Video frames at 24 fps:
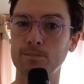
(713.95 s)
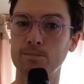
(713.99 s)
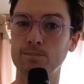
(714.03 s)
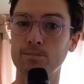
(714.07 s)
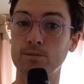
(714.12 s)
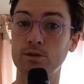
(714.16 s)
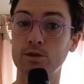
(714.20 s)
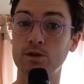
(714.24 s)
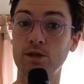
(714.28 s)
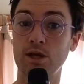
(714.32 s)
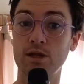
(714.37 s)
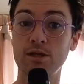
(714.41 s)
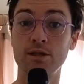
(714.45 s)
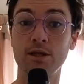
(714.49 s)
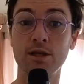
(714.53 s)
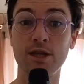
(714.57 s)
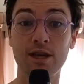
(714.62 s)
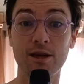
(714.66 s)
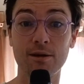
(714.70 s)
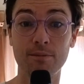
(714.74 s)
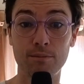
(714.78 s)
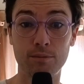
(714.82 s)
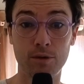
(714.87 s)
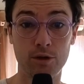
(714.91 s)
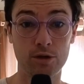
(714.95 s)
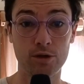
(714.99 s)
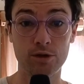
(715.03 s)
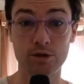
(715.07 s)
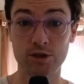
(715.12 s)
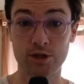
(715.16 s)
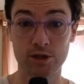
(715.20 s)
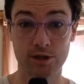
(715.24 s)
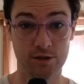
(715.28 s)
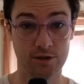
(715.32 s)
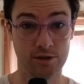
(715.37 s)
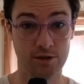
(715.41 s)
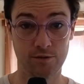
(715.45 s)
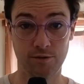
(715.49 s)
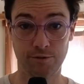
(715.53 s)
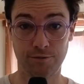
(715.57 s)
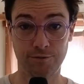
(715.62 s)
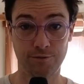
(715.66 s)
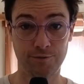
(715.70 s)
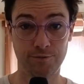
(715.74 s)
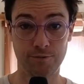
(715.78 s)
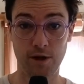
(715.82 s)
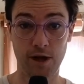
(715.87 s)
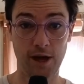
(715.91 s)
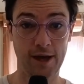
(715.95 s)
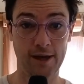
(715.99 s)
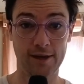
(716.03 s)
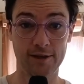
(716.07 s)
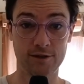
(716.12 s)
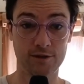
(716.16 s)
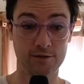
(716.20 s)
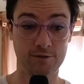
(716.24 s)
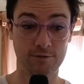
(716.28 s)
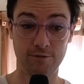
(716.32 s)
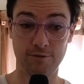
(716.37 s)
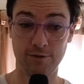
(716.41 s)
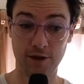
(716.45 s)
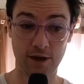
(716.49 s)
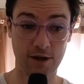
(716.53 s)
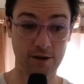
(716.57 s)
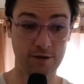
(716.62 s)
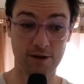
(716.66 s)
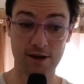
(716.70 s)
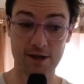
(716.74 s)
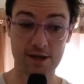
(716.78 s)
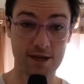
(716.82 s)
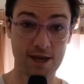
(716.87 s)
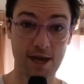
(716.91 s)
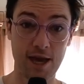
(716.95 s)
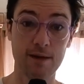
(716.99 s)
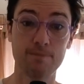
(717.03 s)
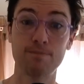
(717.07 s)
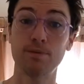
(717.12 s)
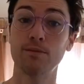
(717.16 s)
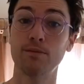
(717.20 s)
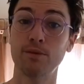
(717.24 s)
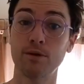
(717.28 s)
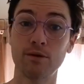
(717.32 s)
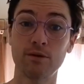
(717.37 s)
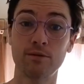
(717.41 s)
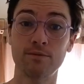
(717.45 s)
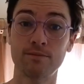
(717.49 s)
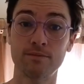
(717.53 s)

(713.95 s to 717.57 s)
suddenly emerge as very capable.